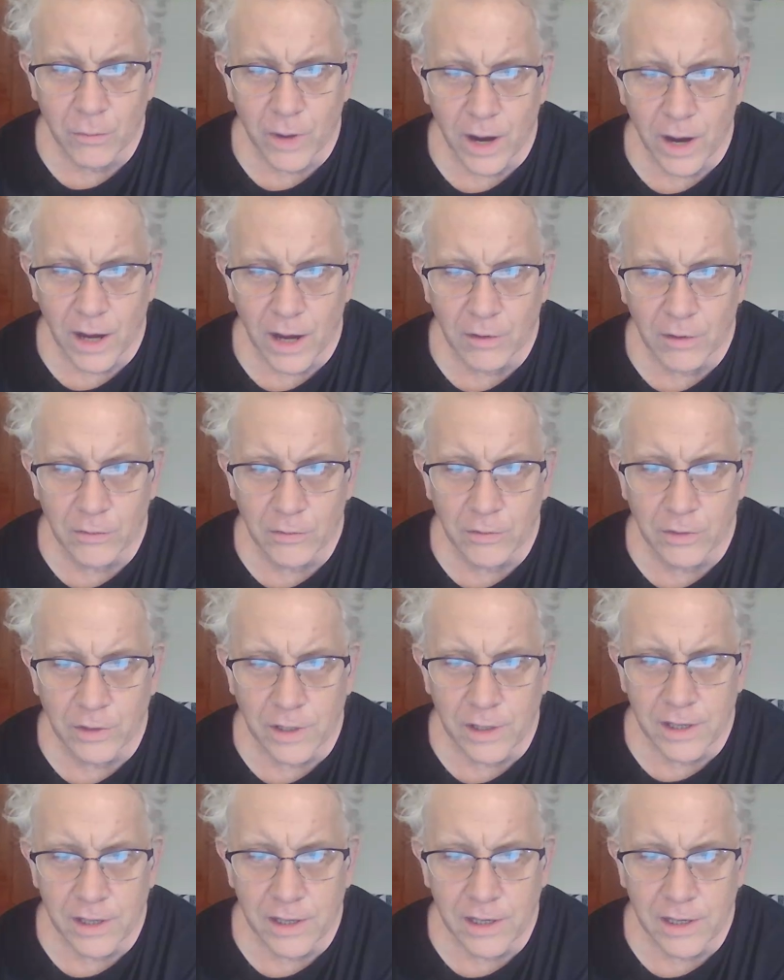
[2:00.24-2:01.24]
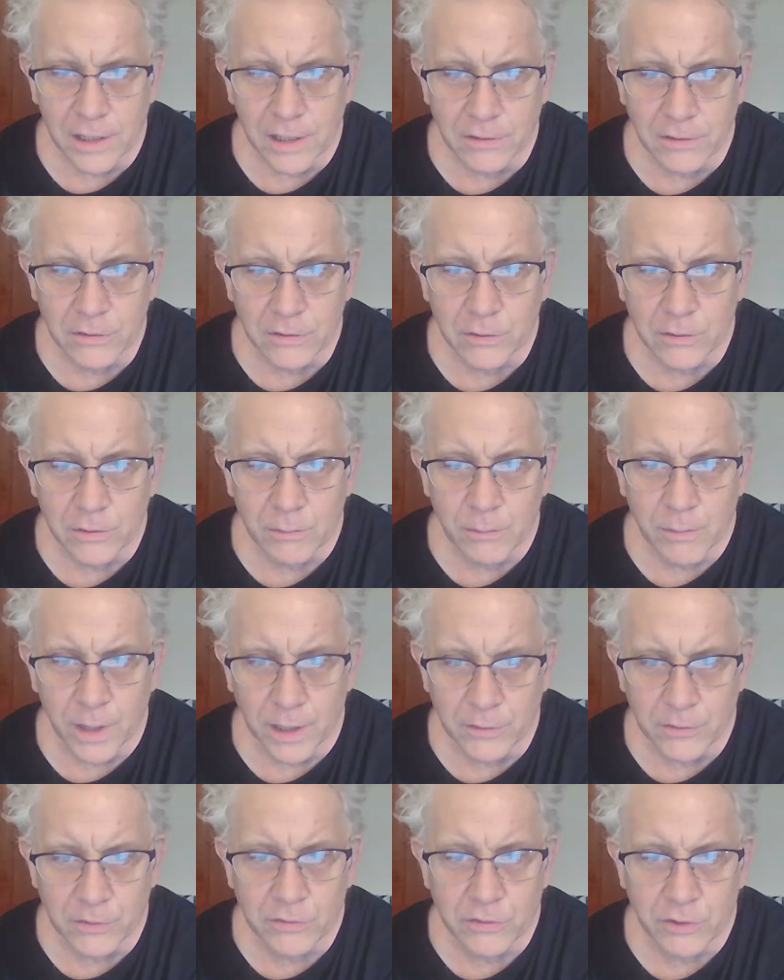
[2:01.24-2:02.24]
around
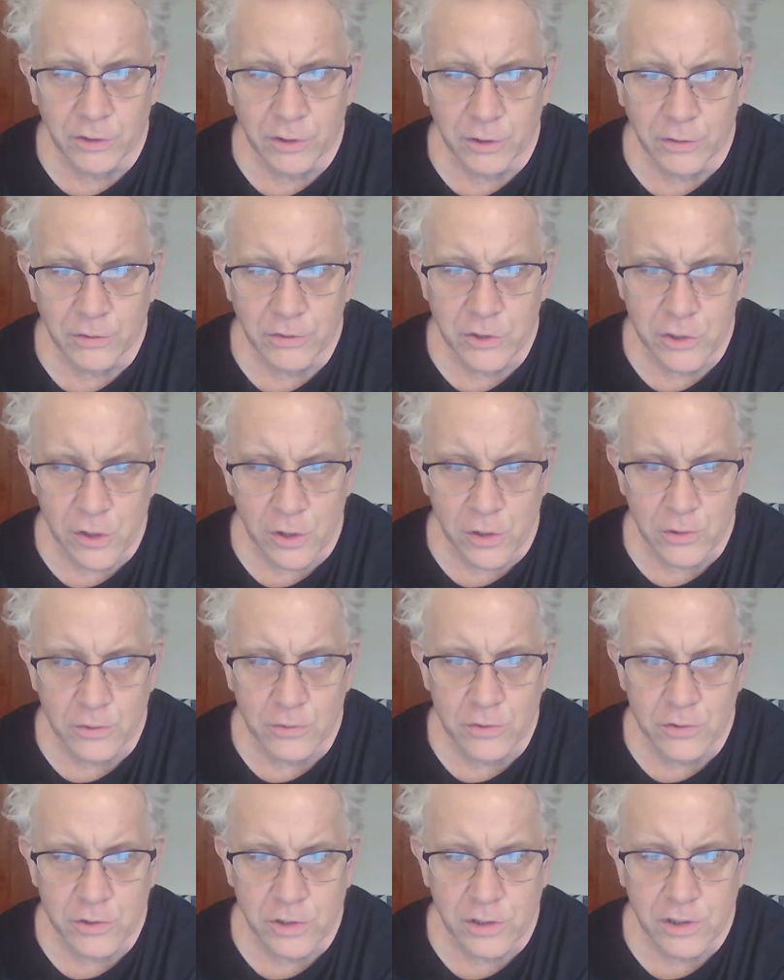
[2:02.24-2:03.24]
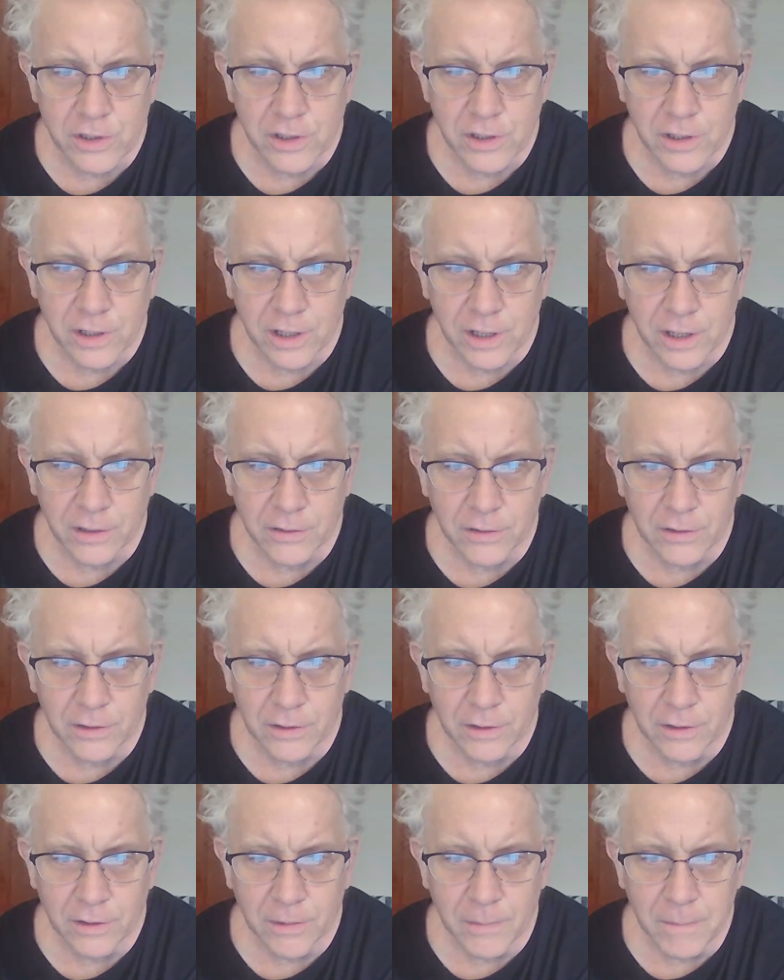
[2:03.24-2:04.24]
Eastminster Church
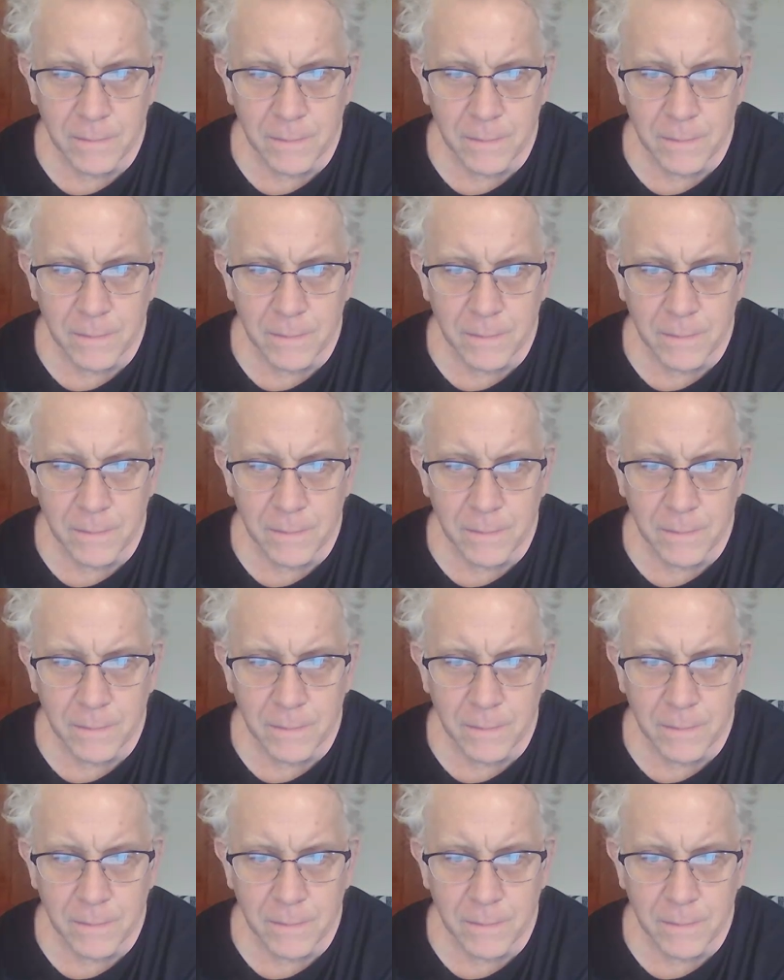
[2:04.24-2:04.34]
in